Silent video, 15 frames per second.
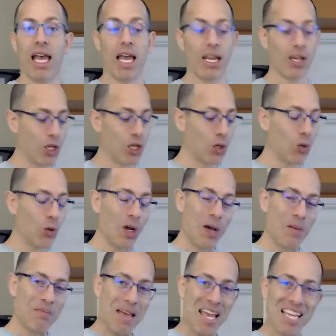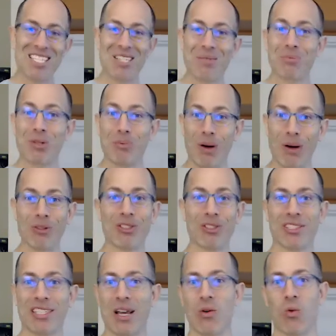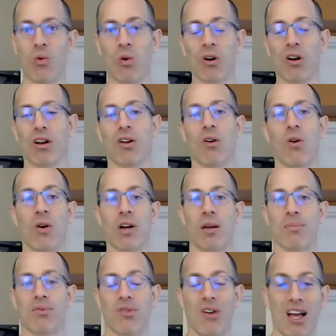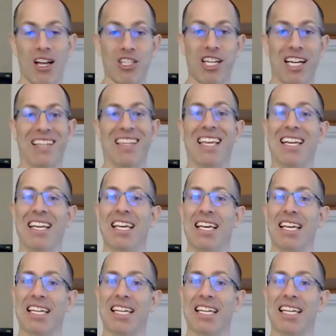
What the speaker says: And you made some proposals at work or in a project that